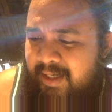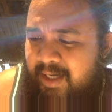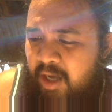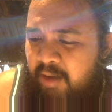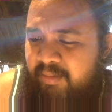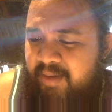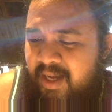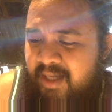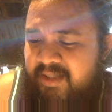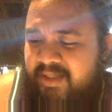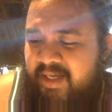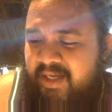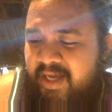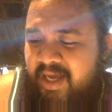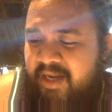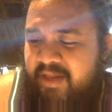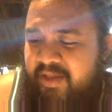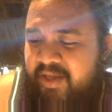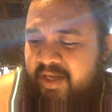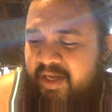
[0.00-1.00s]
I'm not
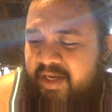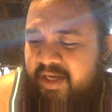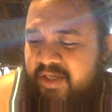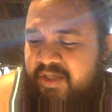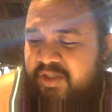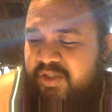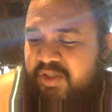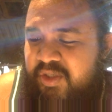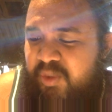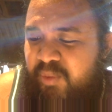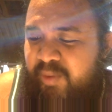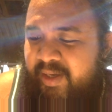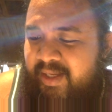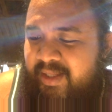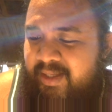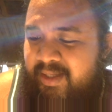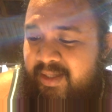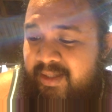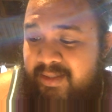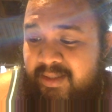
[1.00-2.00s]
seeing anything here because, you know what,
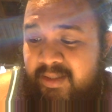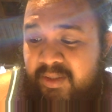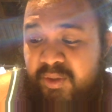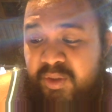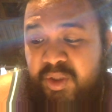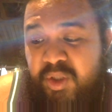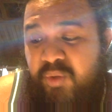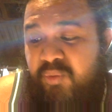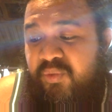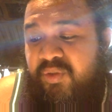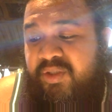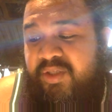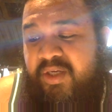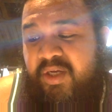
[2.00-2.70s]
it's a good news.